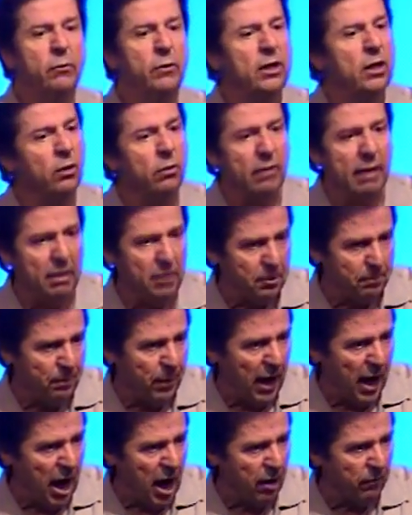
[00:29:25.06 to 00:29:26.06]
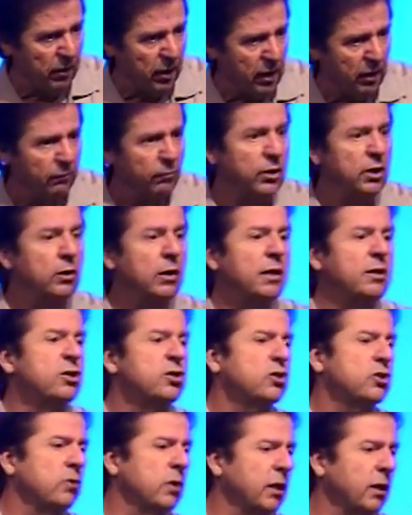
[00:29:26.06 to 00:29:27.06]
we don't have the power of God. We don't have the
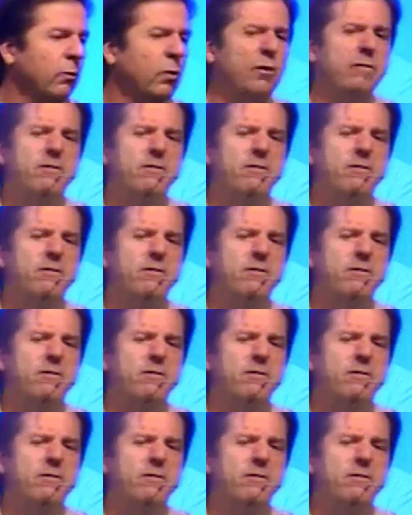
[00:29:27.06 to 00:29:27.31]
strength. We'll